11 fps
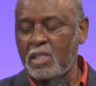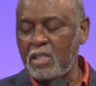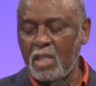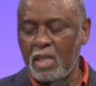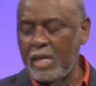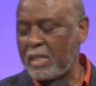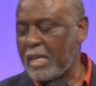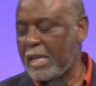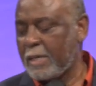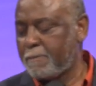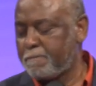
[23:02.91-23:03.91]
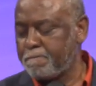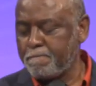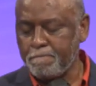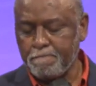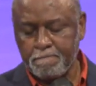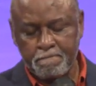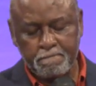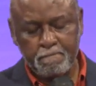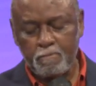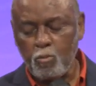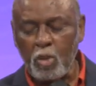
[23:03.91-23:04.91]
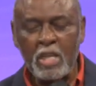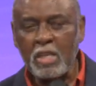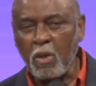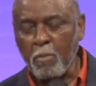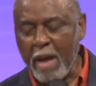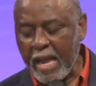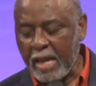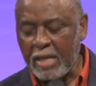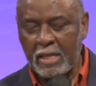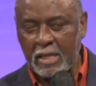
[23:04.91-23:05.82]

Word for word: and you think that um, it don't matter.